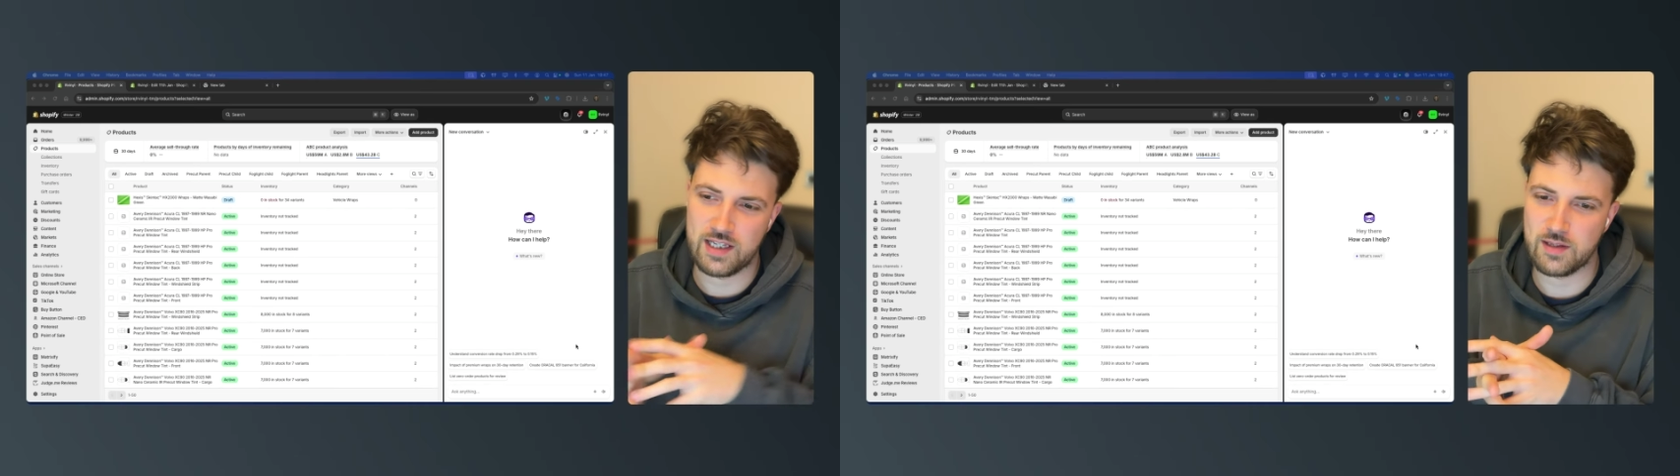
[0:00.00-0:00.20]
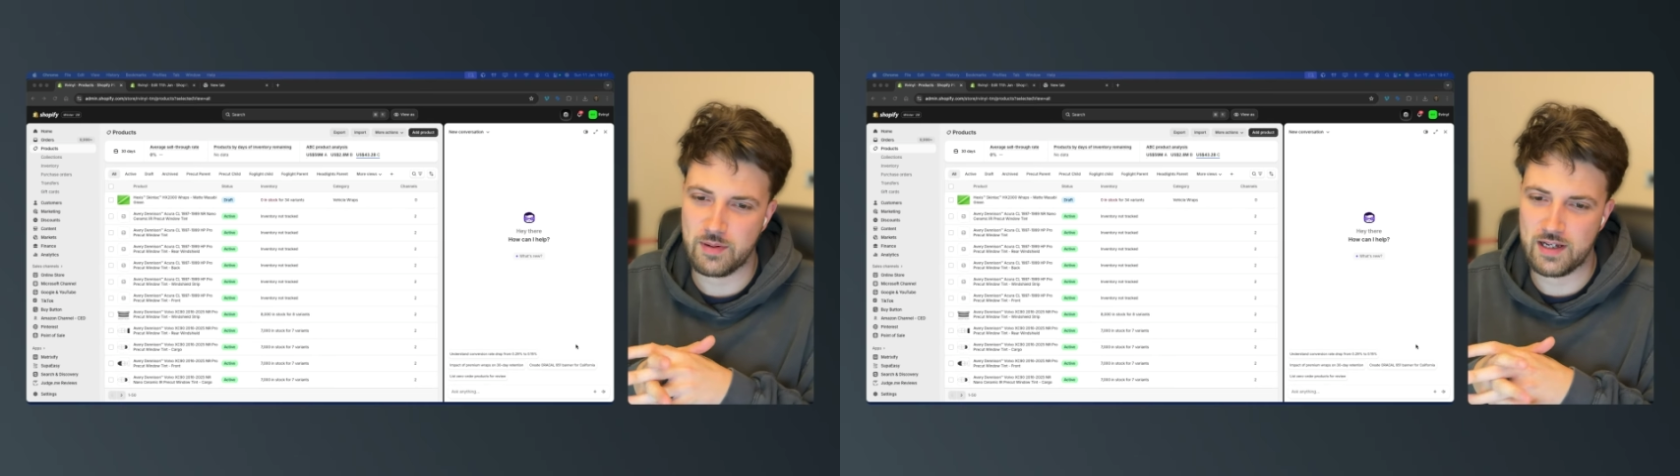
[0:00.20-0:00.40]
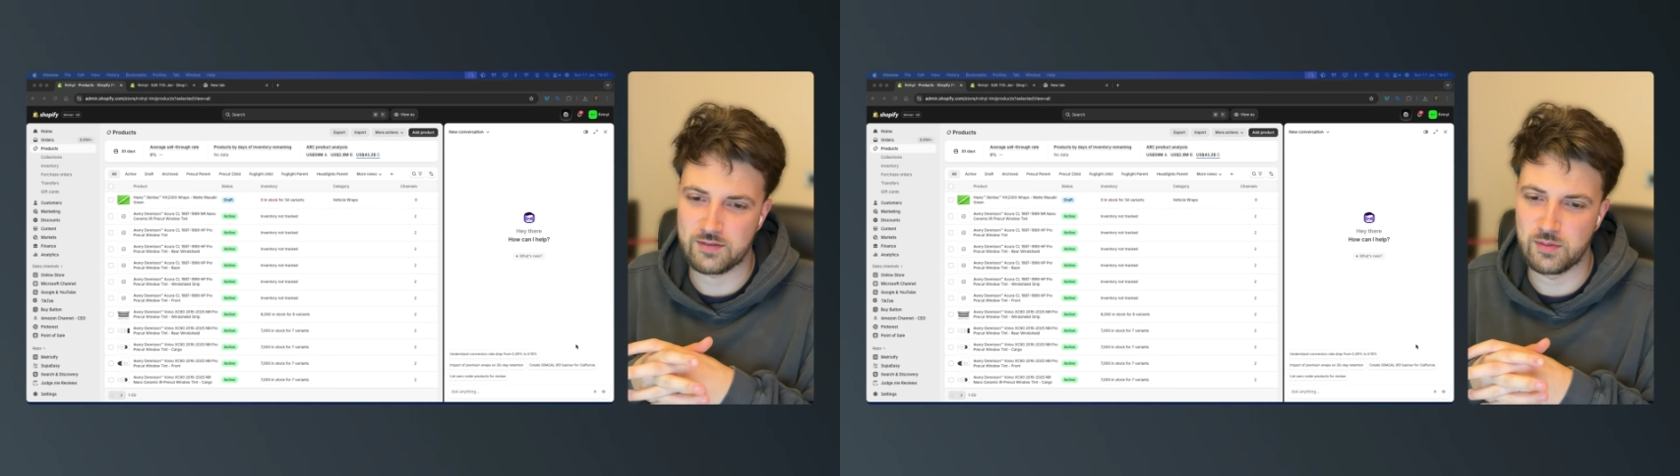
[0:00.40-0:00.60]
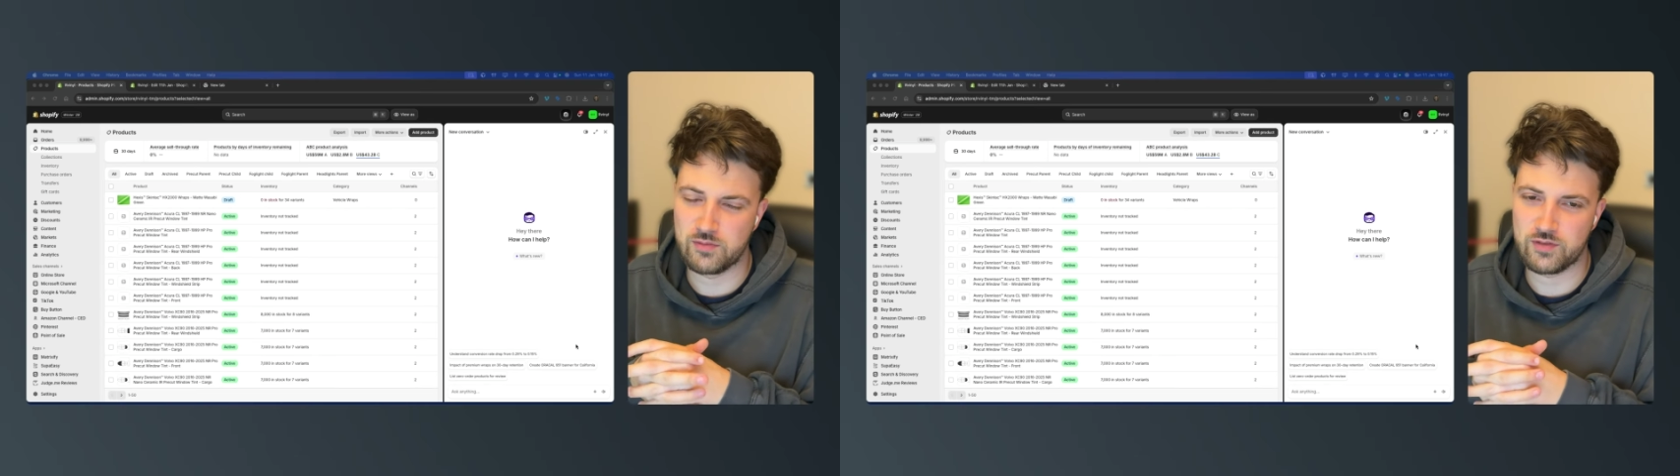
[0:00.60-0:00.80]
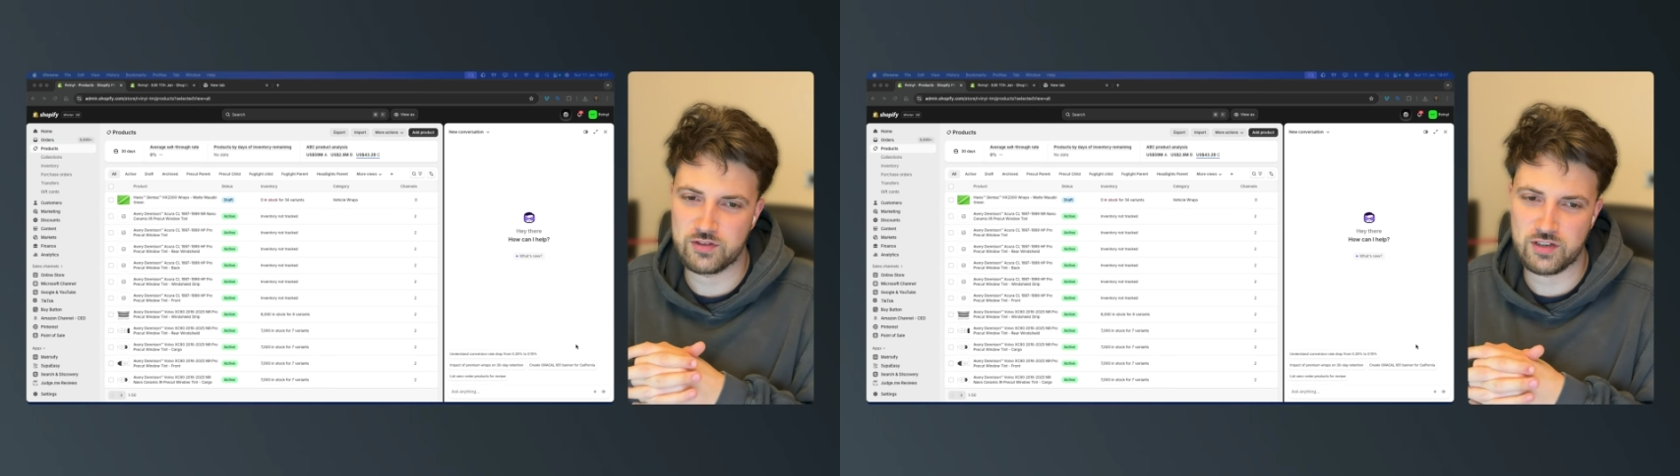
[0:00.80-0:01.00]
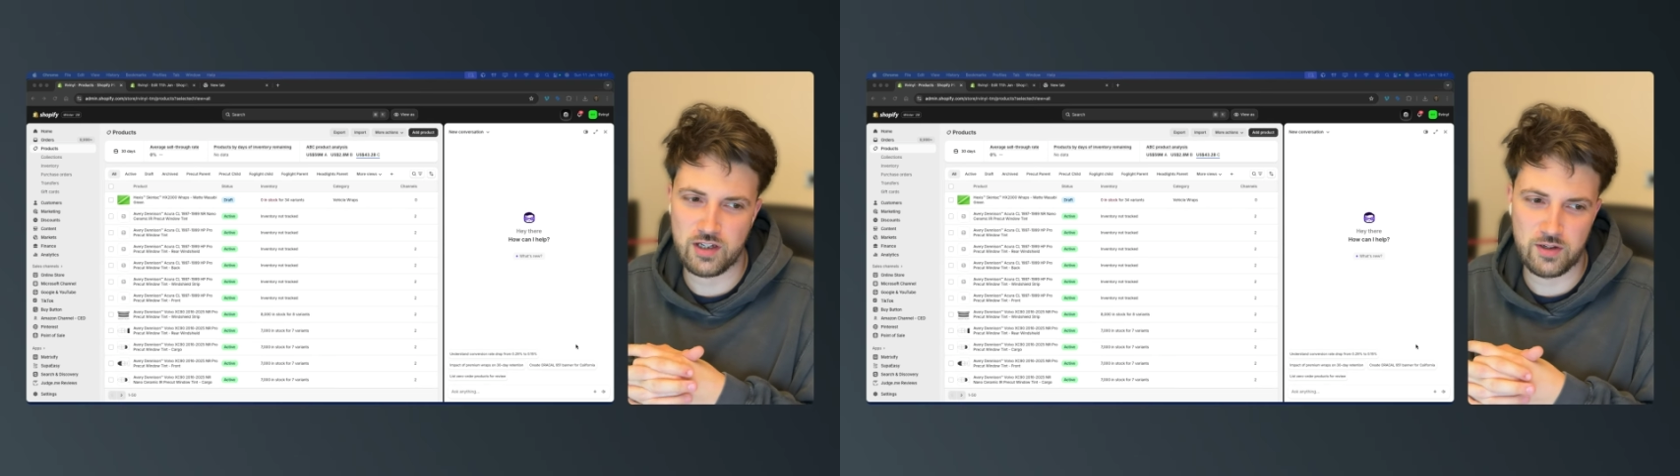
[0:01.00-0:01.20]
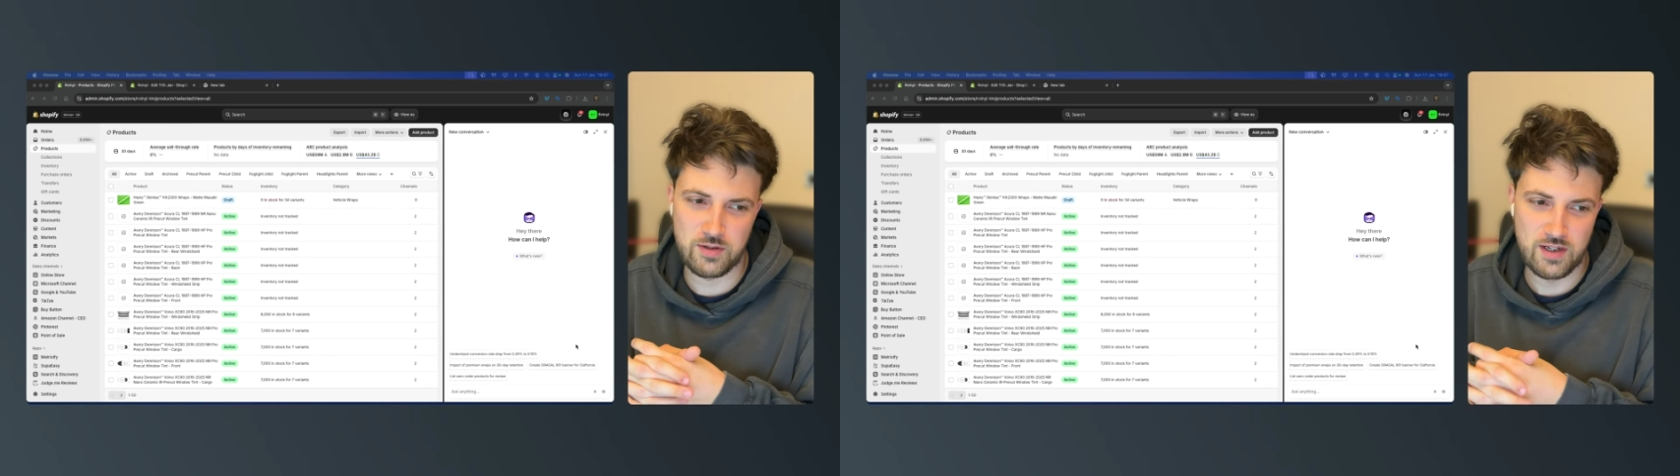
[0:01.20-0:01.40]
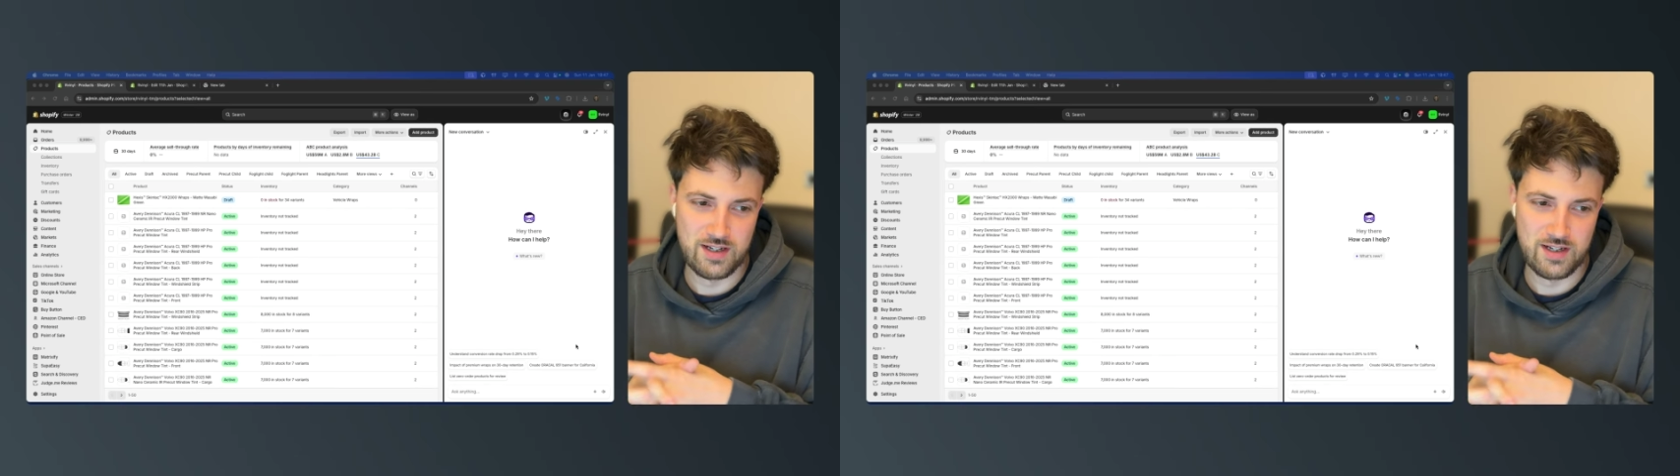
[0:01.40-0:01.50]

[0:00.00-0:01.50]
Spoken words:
in the past month or so,